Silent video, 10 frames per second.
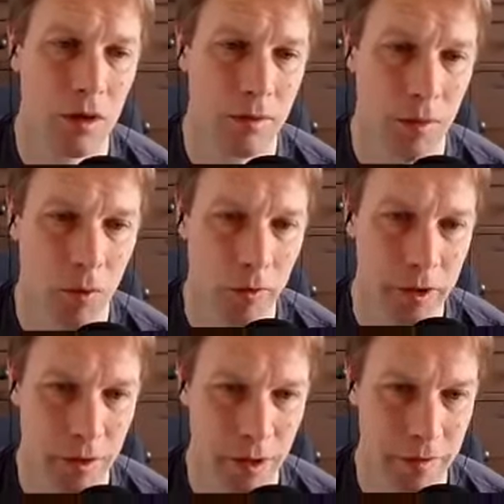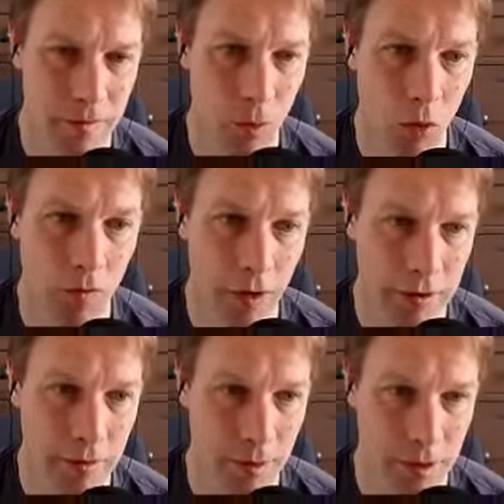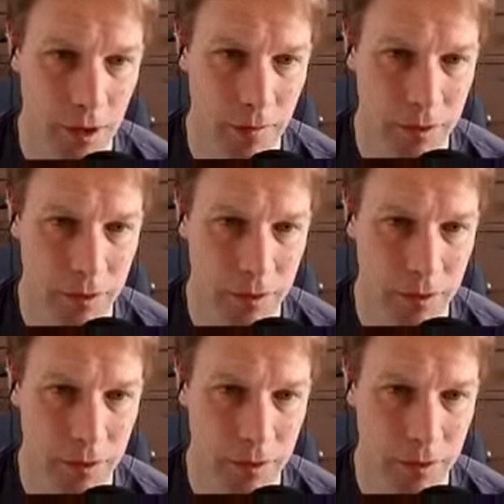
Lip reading: but what we're doing here is more flexible than that.